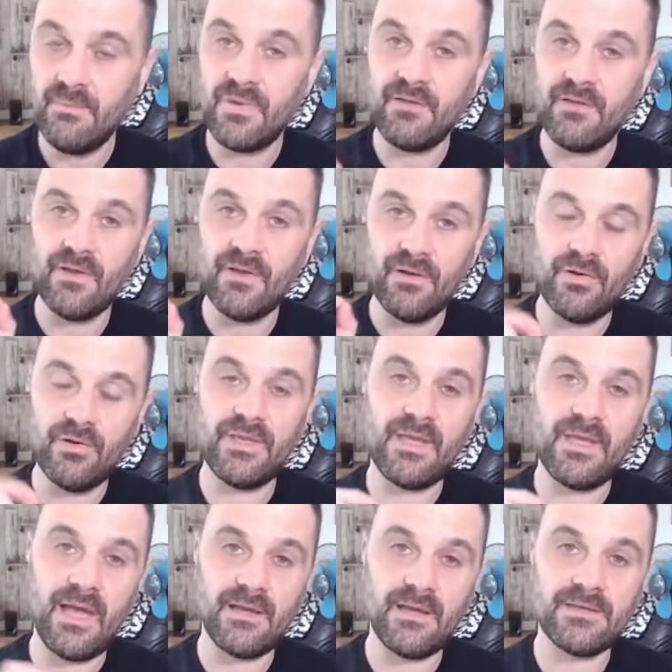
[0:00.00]
But if you're
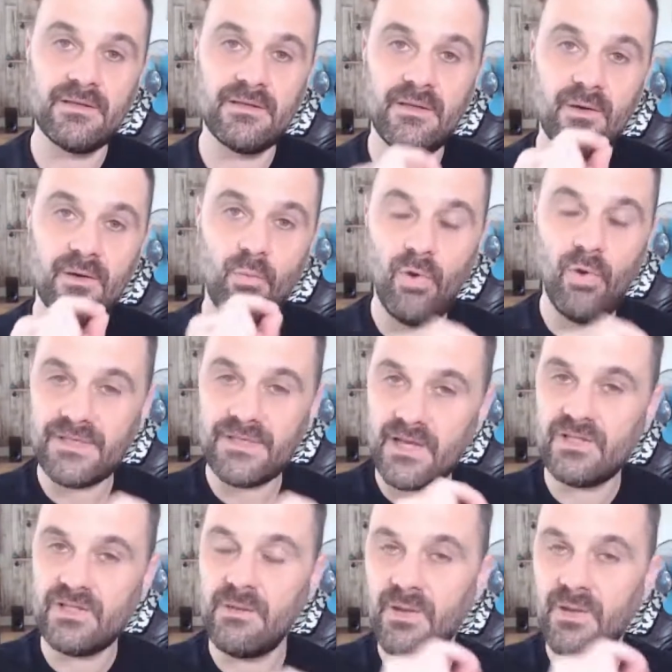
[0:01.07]
looking at what's
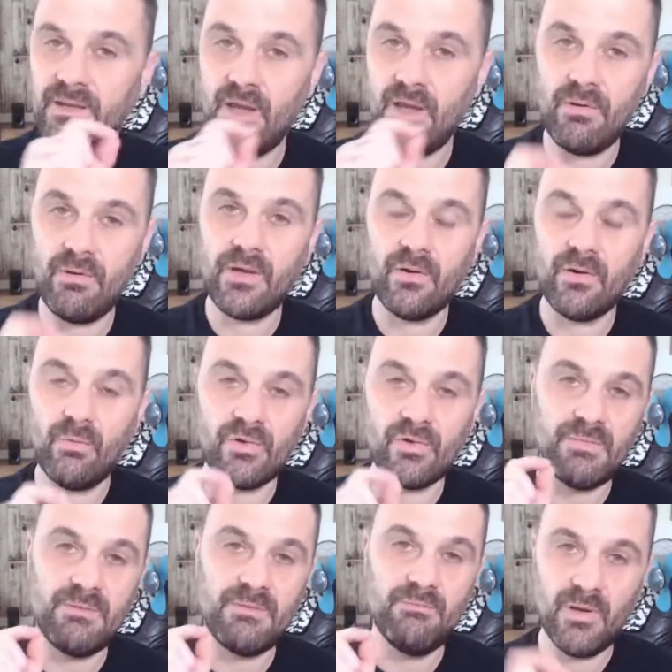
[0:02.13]
actually been going on and what's
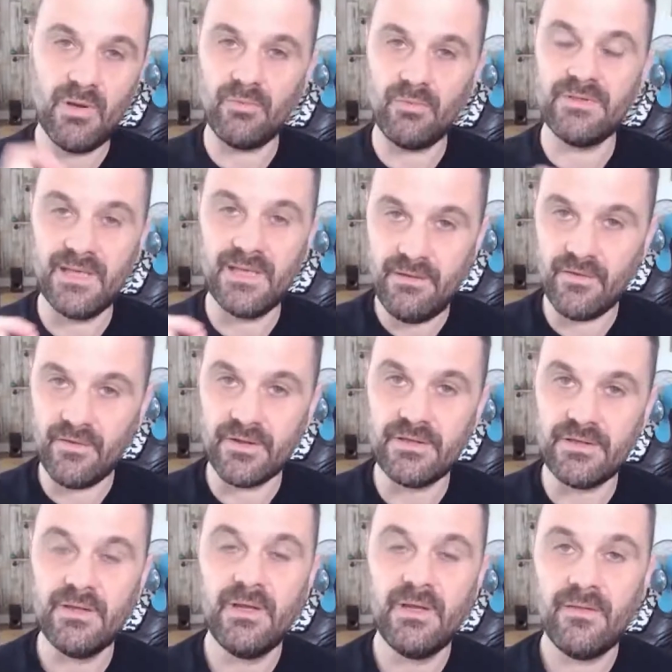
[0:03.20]
been built and delivered,